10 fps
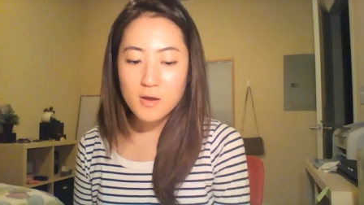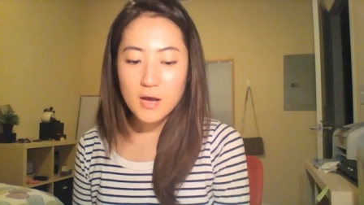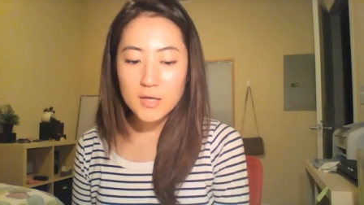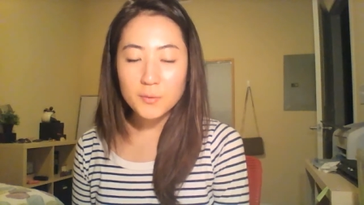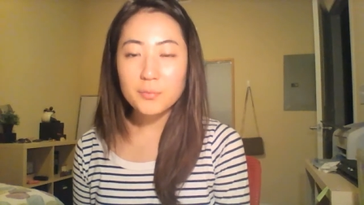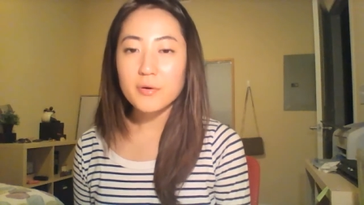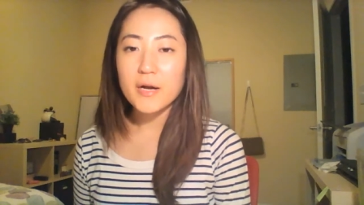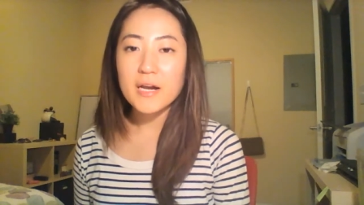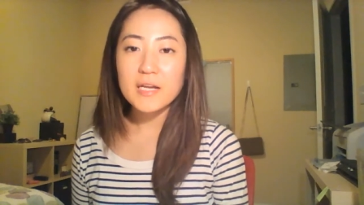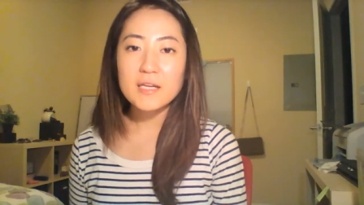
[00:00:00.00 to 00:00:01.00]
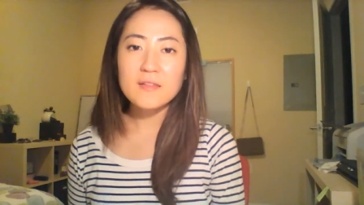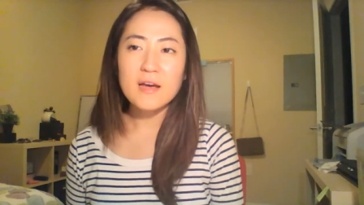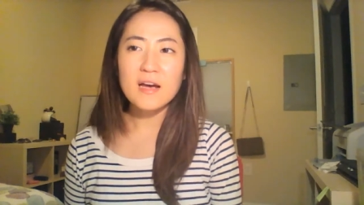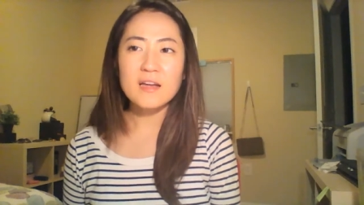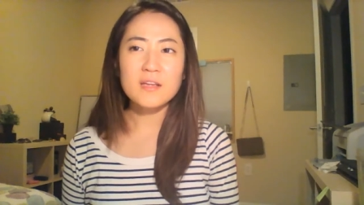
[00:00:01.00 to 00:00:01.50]
I don't pray
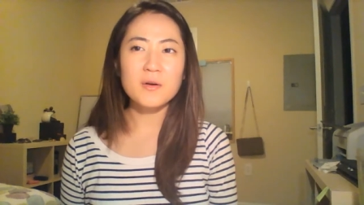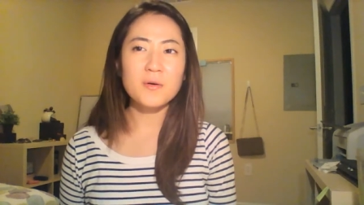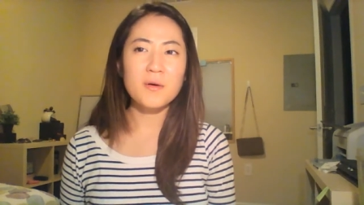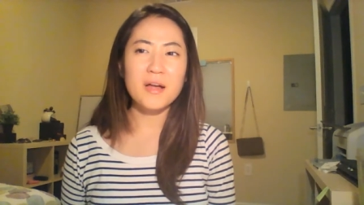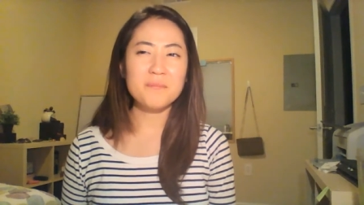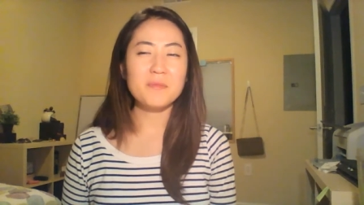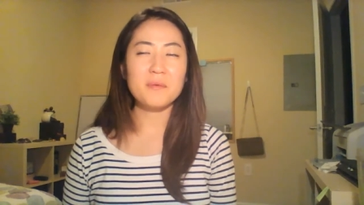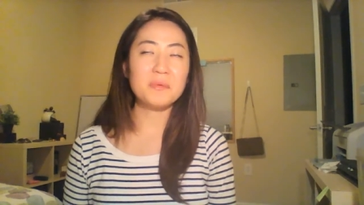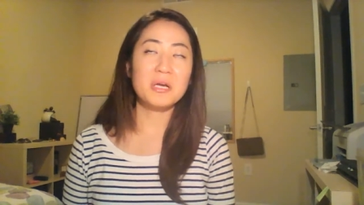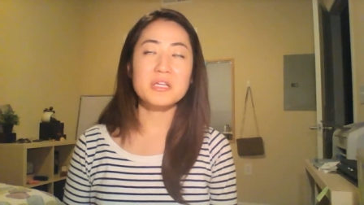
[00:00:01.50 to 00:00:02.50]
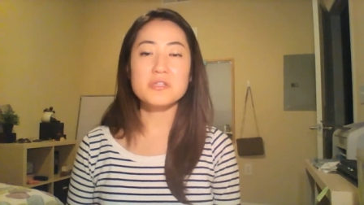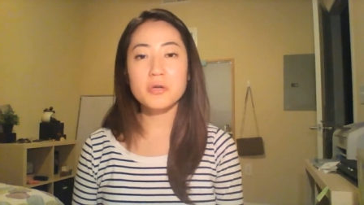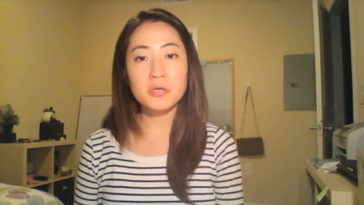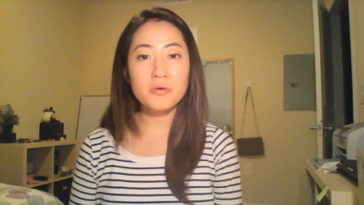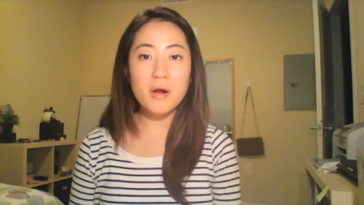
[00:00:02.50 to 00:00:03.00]
that, I'm going to get a
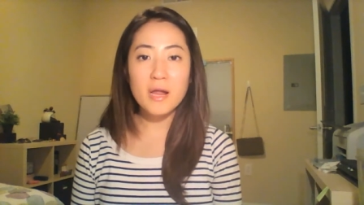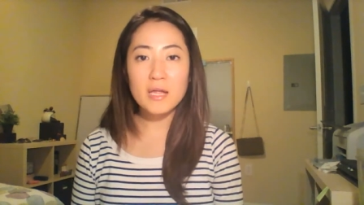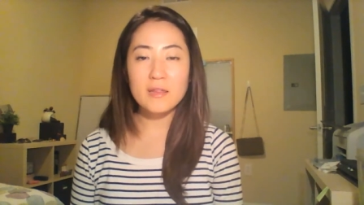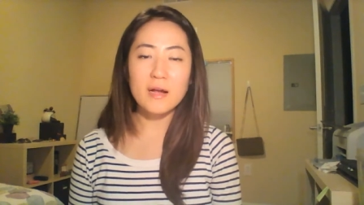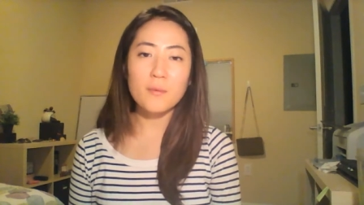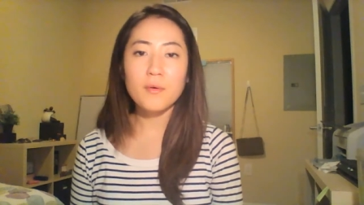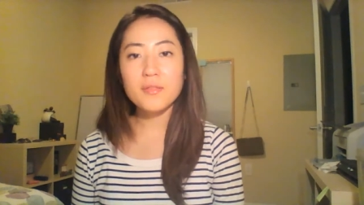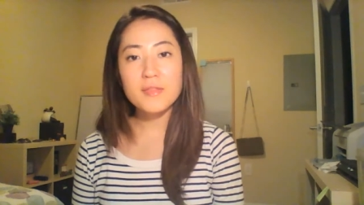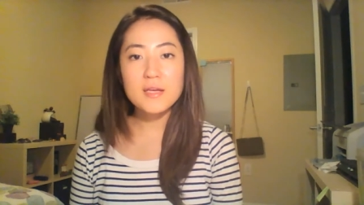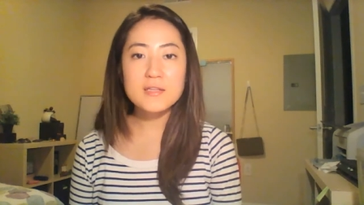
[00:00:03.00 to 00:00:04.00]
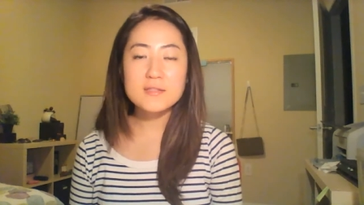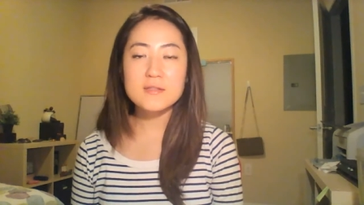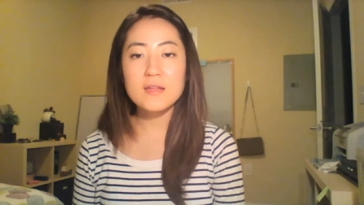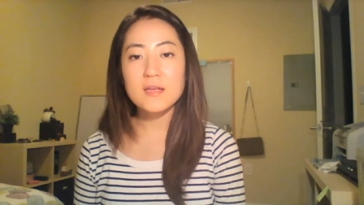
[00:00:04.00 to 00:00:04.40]
certain grade, like I want this.